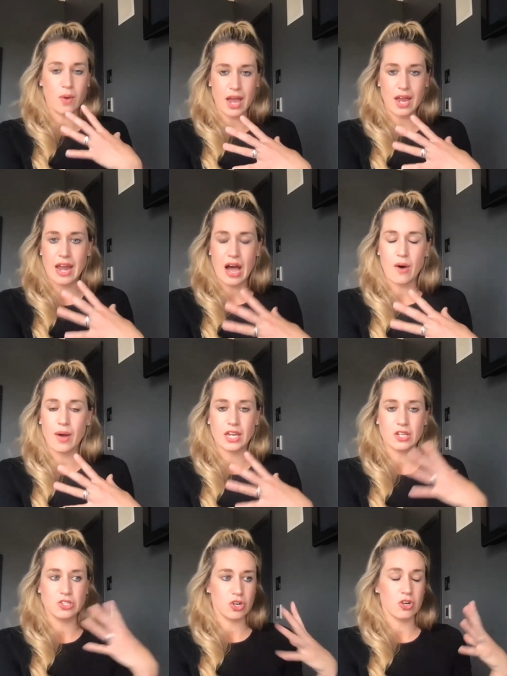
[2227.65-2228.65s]
okay, now I
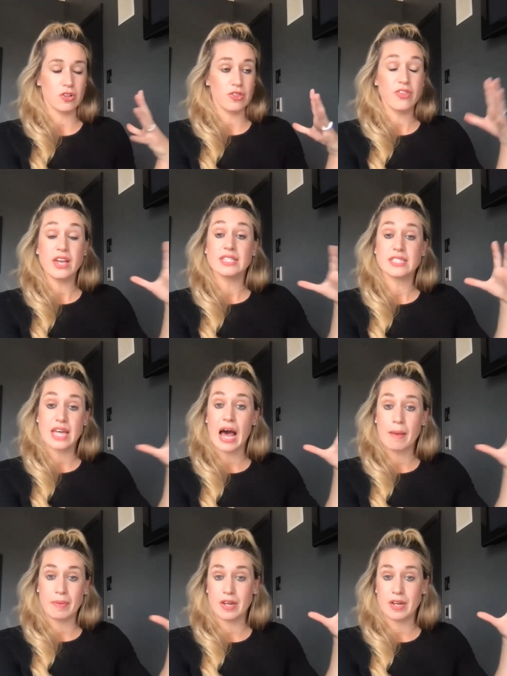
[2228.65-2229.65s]
can turn things that
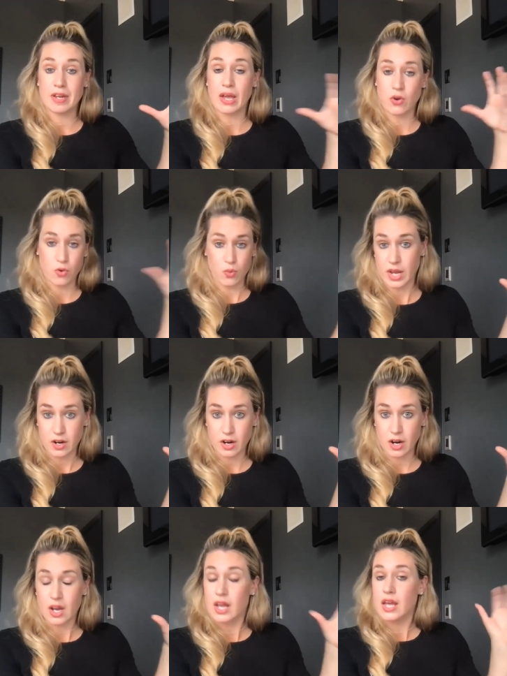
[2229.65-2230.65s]
happened in my
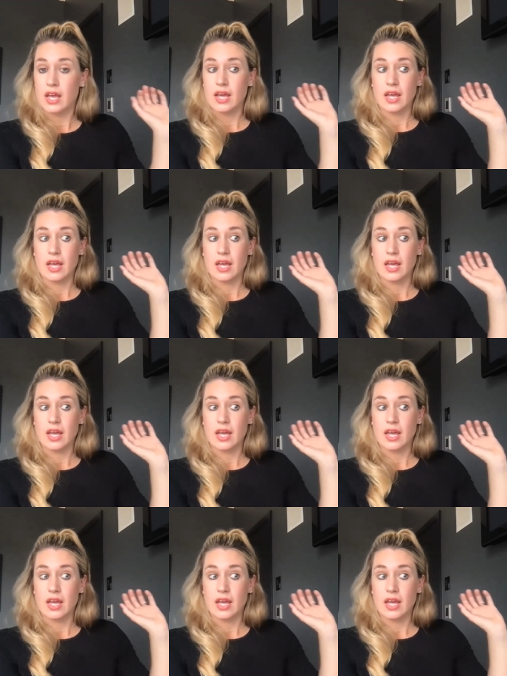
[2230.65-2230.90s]
career